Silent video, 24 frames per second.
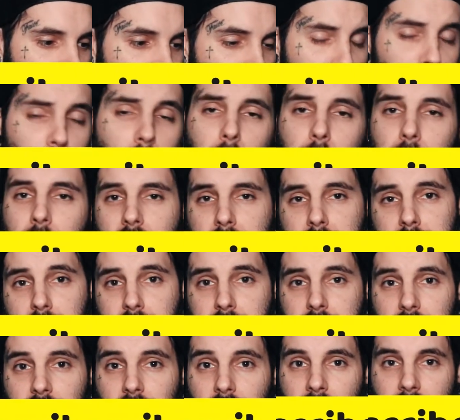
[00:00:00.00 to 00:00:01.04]
do our
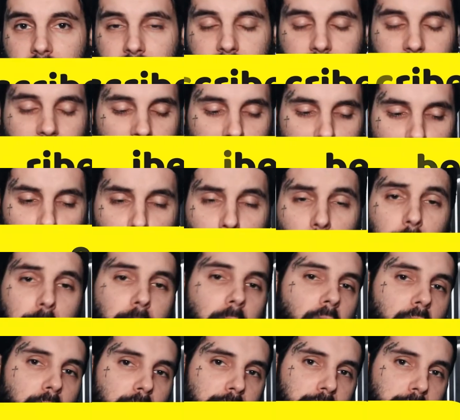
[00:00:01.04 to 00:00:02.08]
best and do our
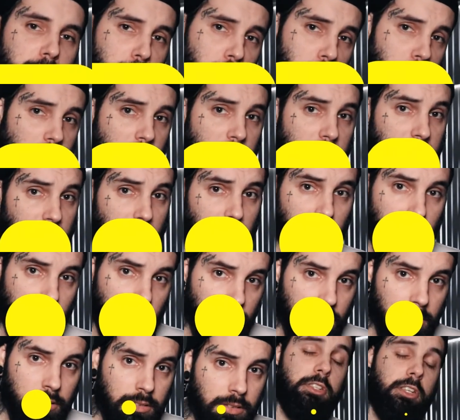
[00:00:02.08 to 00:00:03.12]
part to change the
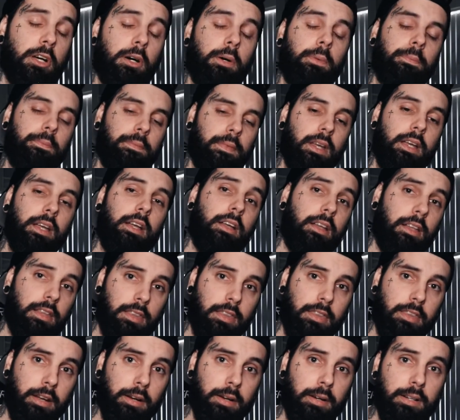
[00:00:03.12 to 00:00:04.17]
world. So
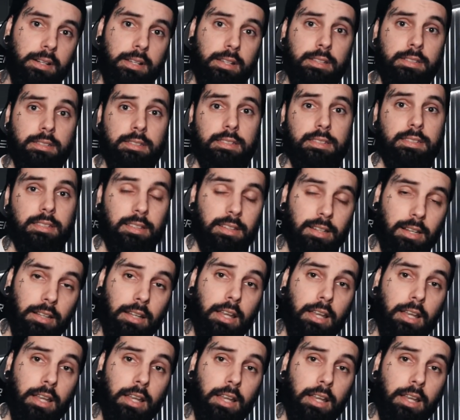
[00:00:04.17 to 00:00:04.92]
there it is.